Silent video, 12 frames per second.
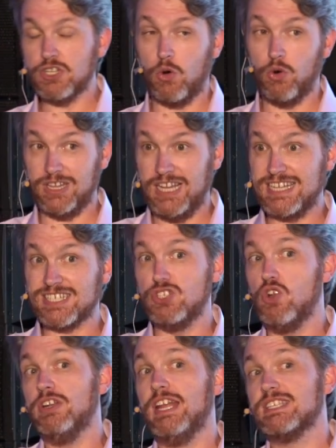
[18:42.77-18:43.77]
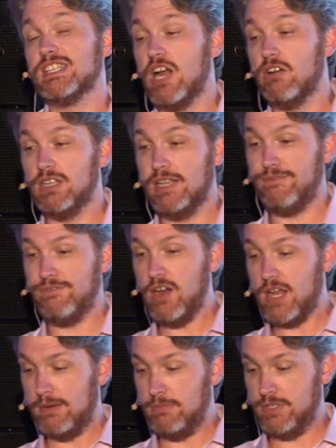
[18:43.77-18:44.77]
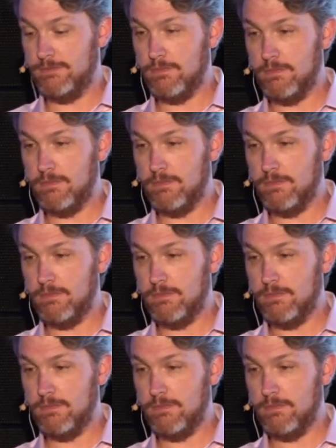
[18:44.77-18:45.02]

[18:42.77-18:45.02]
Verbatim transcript: or at least not as currently framed.